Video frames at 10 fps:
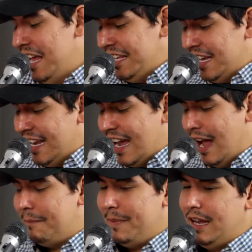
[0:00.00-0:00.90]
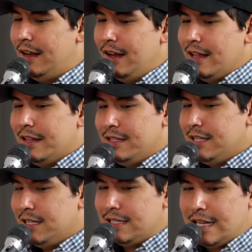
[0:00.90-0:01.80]
you got me. Is
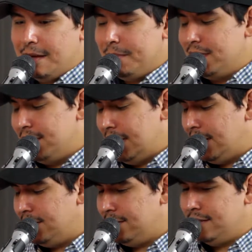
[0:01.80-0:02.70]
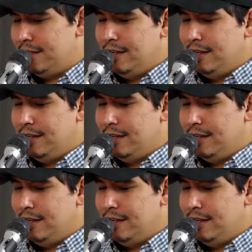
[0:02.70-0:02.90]
this Simon Says?